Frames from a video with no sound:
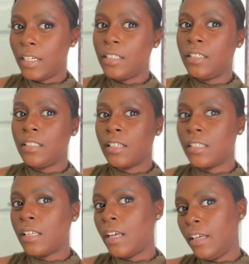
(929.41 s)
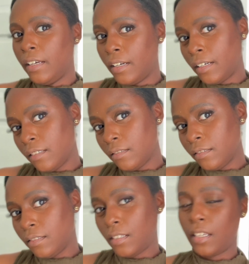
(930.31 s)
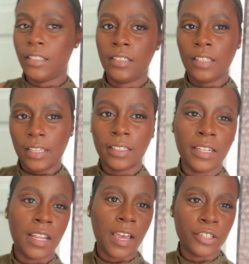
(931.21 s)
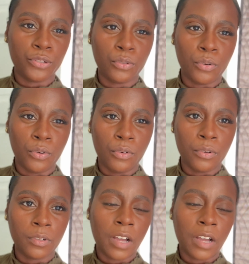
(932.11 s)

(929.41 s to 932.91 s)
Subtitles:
It just looks like it's just like the natural